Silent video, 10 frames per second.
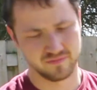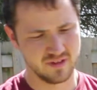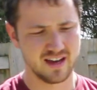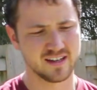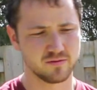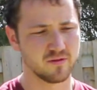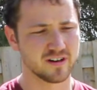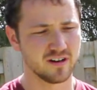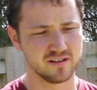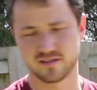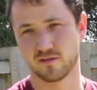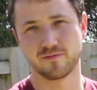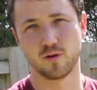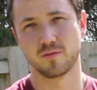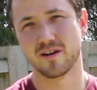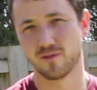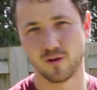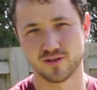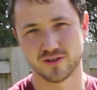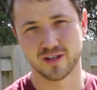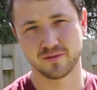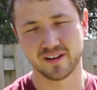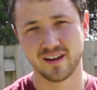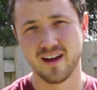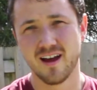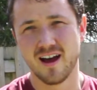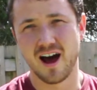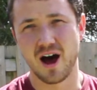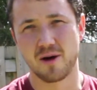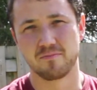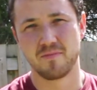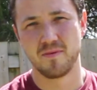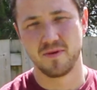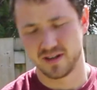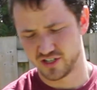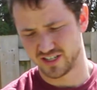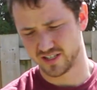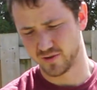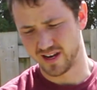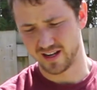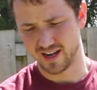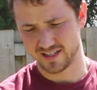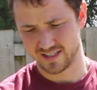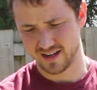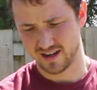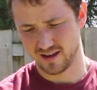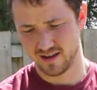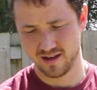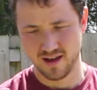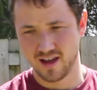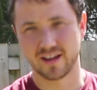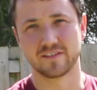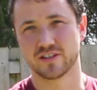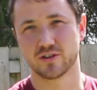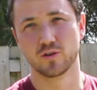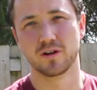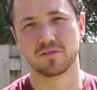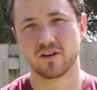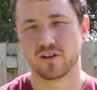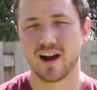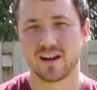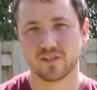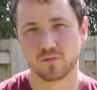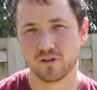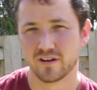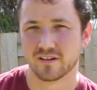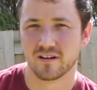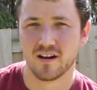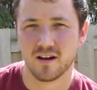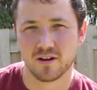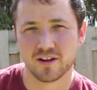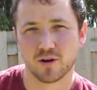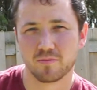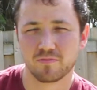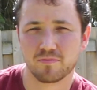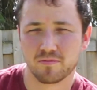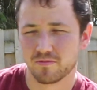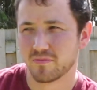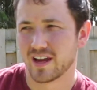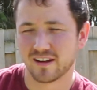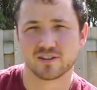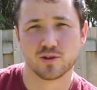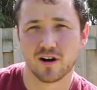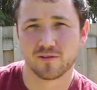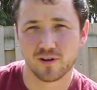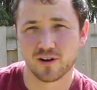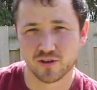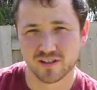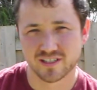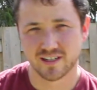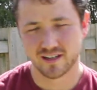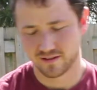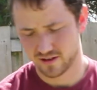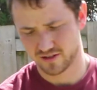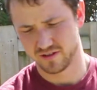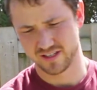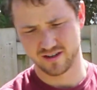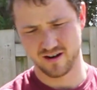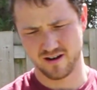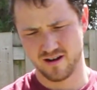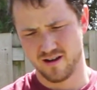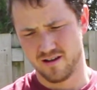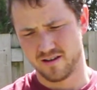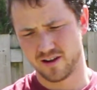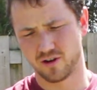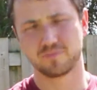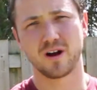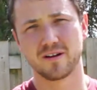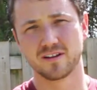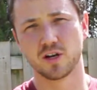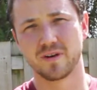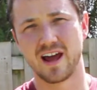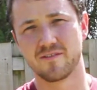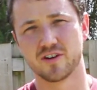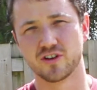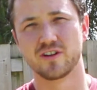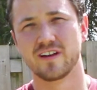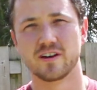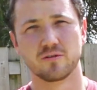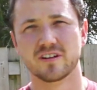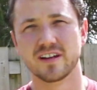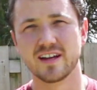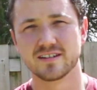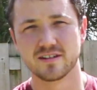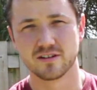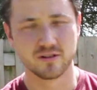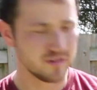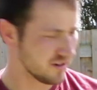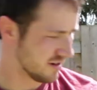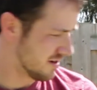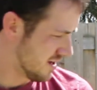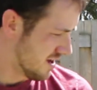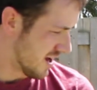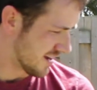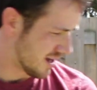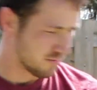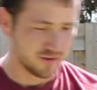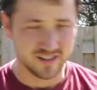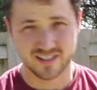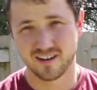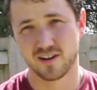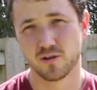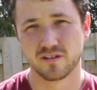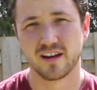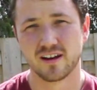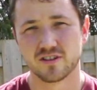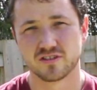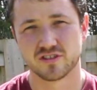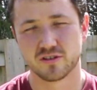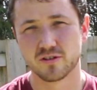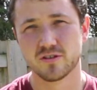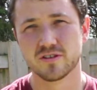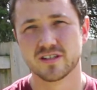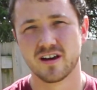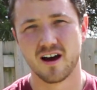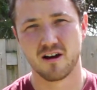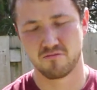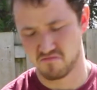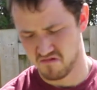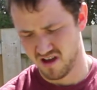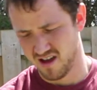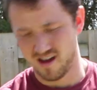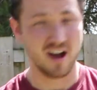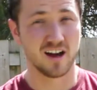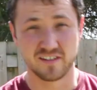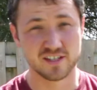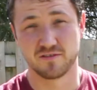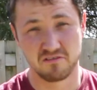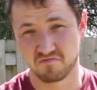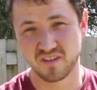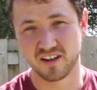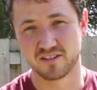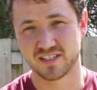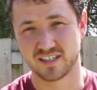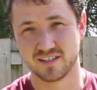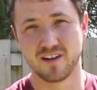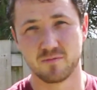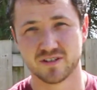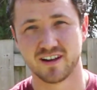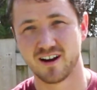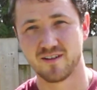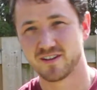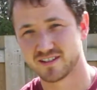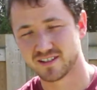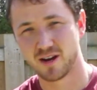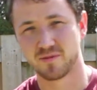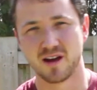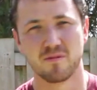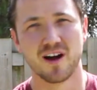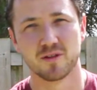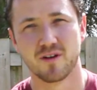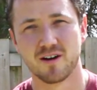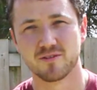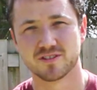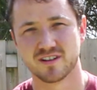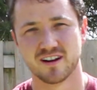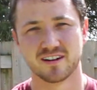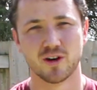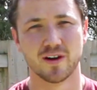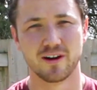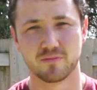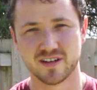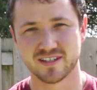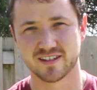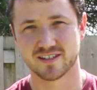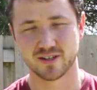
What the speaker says: I guess we want to call these our 4x4s or something. Just so we can get the screw in without cracking the wood and, you know, making it too hard for our drills to get in there. So these are, you know, probably a little bit heavier duty than you really need to do. You could, again, put these together with nails and screws. I got these for, you know, 65% off because the company I bought them off was going out of business.